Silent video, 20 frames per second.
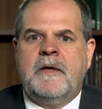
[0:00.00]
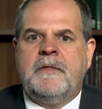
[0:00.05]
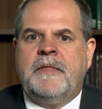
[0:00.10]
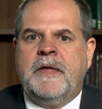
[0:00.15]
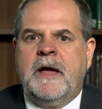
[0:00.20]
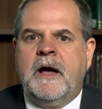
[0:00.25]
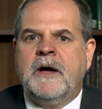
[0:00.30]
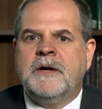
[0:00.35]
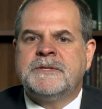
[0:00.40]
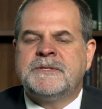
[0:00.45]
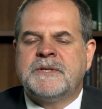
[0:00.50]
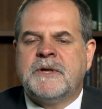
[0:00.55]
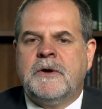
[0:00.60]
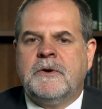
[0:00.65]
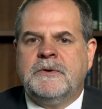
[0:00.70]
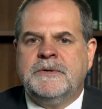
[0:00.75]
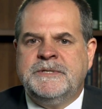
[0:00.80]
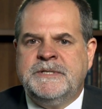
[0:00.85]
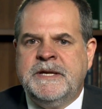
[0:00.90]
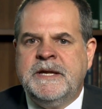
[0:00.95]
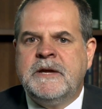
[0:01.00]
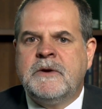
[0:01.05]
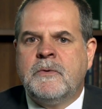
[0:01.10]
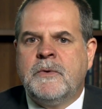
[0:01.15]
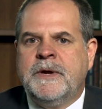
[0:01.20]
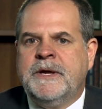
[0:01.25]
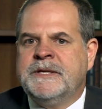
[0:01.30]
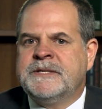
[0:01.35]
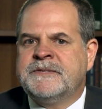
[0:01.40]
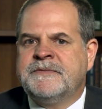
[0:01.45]
They also
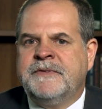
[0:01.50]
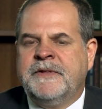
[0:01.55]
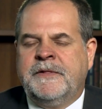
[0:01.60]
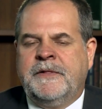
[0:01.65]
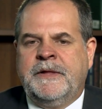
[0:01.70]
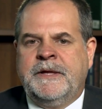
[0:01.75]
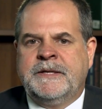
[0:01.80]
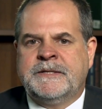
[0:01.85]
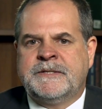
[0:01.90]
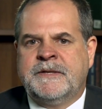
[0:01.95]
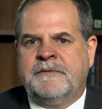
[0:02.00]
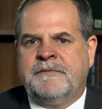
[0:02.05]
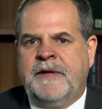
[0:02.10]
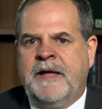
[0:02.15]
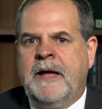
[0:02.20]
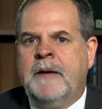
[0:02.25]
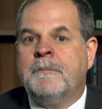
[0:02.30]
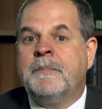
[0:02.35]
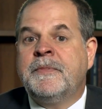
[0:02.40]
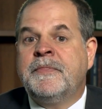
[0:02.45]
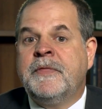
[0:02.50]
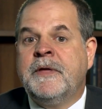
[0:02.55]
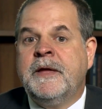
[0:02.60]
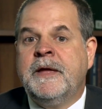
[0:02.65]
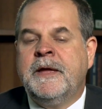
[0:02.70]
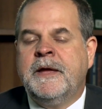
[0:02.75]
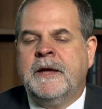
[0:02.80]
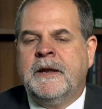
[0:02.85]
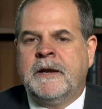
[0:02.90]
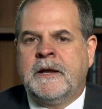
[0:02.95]
decrease feelings of
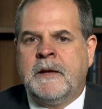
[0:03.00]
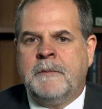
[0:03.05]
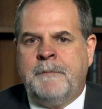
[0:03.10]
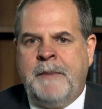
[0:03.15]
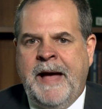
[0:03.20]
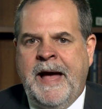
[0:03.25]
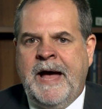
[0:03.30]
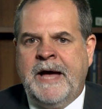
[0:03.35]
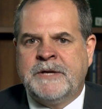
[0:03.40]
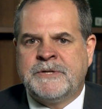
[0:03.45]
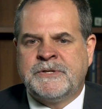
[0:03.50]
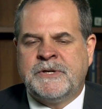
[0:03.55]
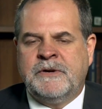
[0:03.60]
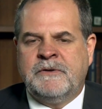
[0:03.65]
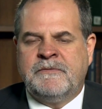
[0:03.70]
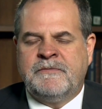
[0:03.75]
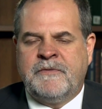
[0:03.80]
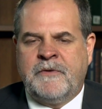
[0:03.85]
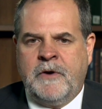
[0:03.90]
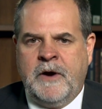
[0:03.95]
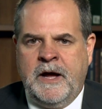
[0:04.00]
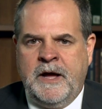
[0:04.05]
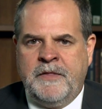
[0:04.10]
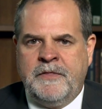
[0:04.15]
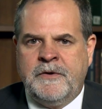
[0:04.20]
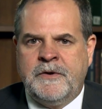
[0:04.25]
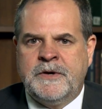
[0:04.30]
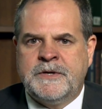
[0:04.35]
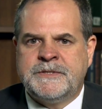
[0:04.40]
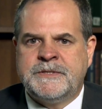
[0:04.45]
empathy and compassion for
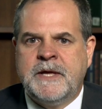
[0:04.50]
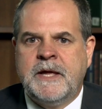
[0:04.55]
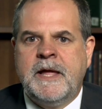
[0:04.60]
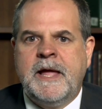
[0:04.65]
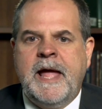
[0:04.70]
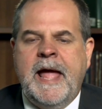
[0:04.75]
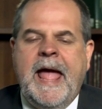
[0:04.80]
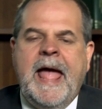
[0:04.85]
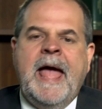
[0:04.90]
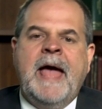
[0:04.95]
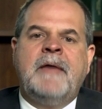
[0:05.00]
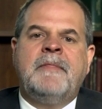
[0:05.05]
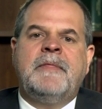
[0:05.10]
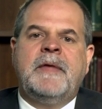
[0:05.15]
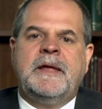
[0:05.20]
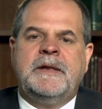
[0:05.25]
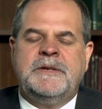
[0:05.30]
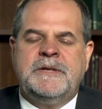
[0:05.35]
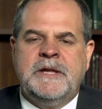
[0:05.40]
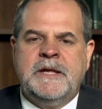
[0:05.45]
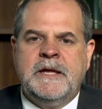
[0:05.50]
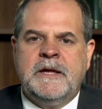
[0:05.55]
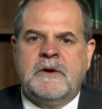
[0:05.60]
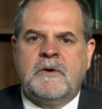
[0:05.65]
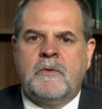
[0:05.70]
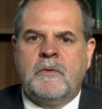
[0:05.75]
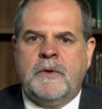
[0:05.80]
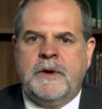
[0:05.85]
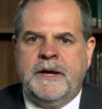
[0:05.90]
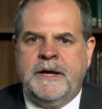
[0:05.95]
others, and they
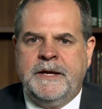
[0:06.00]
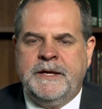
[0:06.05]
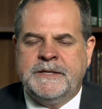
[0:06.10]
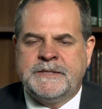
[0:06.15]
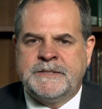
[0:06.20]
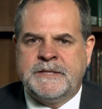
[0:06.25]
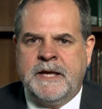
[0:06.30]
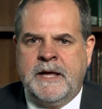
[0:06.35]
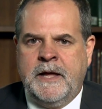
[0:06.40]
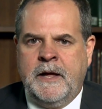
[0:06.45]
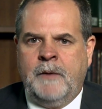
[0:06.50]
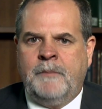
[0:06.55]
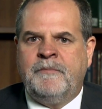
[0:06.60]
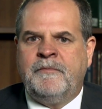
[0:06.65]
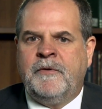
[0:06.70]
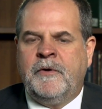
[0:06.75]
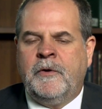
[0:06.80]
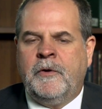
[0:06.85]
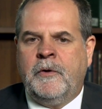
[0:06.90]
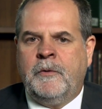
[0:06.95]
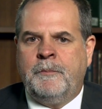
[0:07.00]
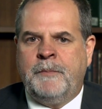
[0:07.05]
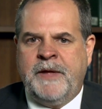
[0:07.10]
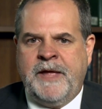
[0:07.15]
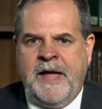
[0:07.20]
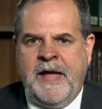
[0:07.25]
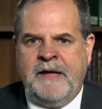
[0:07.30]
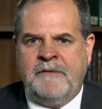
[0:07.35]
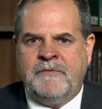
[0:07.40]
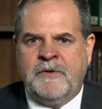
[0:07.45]
decrease helpful
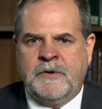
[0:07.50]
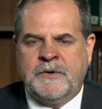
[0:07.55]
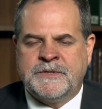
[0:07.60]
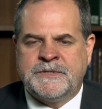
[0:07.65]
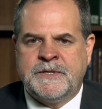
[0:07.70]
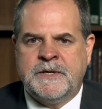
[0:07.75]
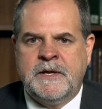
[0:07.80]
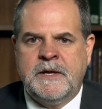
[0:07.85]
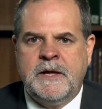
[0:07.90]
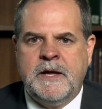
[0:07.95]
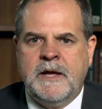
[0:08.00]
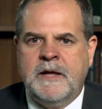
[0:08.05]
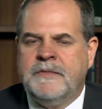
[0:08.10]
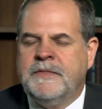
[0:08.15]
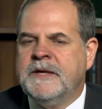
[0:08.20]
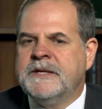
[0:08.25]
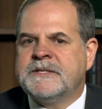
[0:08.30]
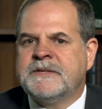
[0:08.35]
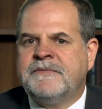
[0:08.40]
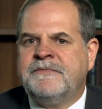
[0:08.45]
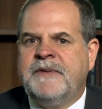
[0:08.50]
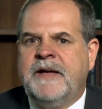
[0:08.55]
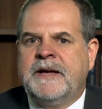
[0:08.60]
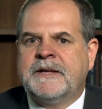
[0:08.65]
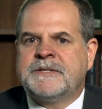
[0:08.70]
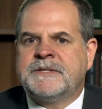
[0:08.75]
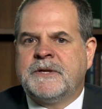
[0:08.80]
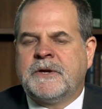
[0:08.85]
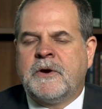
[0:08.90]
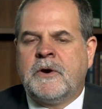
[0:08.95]
behaviors. These
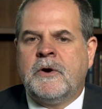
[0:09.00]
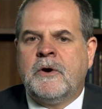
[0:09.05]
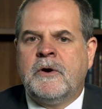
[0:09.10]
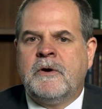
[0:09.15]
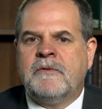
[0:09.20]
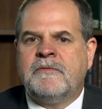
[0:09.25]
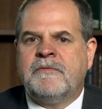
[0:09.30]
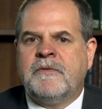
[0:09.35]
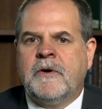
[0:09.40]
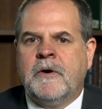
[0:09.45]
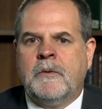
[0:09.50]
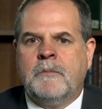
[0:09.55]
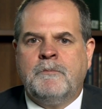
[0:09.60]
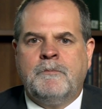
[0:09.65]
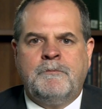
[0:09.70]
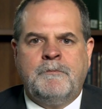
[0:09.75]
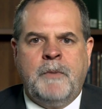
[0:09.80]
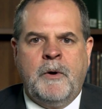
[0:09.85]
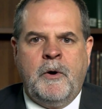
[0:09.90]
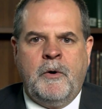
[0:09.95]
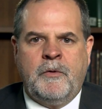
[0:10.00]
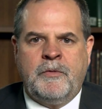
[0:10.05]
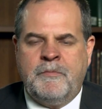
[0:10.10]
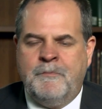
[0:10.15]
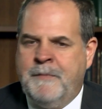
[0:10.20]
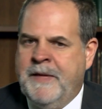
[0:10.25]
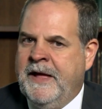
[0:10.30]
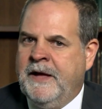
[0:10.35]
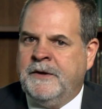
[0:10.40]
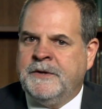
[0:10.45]
effects occur for both
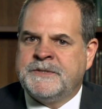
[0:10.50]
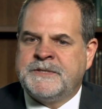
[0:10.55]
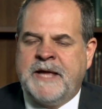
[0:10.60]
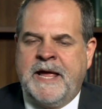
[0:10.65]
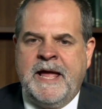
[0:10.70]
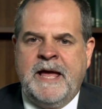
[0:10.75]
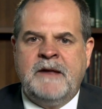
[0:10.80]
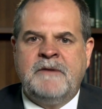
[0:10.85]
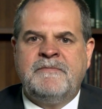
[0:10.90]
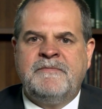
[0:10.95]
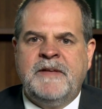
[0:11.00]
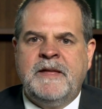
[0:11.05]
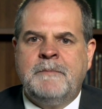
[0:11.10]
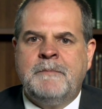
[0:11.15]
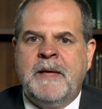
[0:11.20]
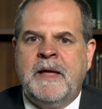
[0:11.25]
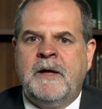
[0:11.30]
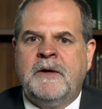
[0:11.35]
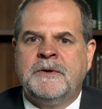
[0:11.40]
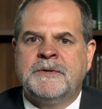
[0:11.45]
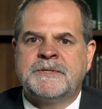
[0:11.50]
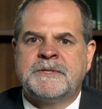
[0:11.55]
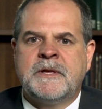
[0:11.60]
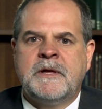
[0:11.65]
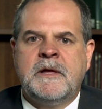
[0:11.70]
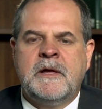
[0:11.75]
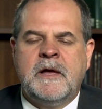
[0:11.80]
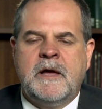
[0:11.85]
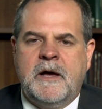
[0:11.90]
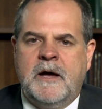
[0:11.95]
males and females
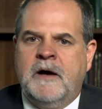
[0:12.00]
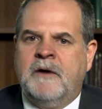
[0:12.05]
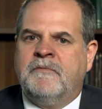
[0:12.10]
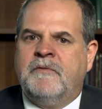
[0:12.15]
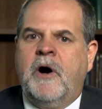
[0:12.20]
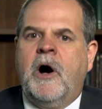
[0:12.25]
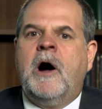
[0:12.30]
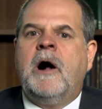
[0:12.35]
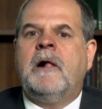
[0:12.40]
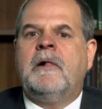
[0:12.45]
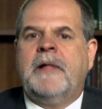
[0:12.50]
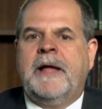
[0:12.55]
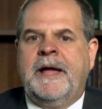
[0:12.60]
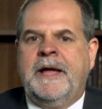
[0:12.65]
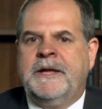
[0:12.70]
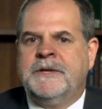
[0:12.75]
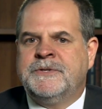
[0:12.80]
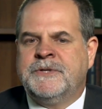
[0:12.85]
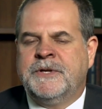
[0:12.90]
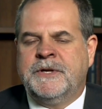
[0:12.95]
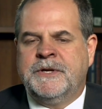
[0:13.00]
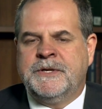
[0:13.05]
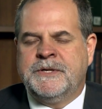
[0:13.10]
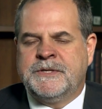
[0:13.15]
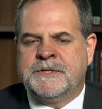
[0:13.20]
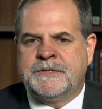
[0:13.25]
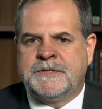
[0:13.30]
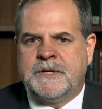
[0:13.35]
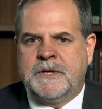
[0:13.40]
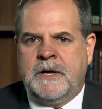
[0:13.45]
of all
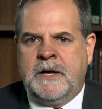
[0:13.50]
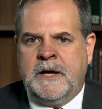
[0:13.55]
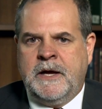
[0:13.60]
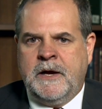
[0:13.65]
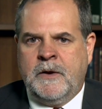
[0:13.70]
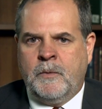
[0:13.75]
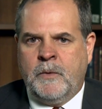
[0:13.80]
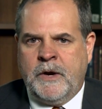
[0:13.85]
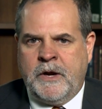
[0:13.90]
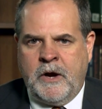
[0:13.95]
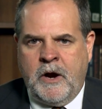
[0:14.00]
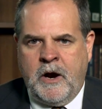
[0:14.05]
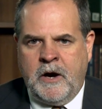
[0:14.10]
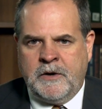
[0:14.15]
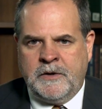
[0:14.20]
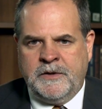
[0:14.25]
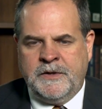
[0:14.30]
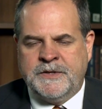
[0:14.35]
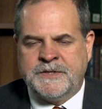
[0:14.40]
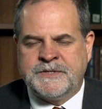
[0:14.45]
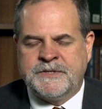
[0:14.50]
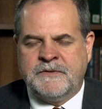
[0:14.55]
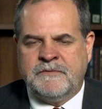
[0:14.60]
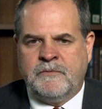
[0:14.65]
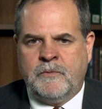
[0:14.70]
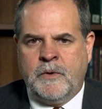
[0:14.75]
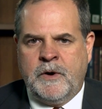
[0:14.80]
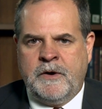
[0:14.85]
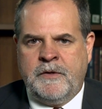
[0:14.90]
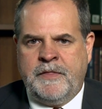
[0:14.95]
ages, regardless
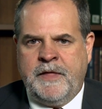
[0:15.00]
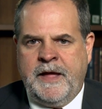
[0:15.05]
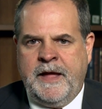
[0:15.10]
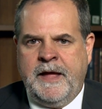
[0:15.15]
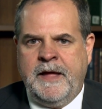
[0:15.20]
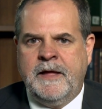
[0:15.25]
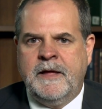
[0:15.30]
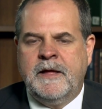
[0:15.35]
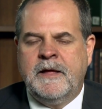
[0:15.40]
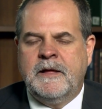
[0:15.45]
of where they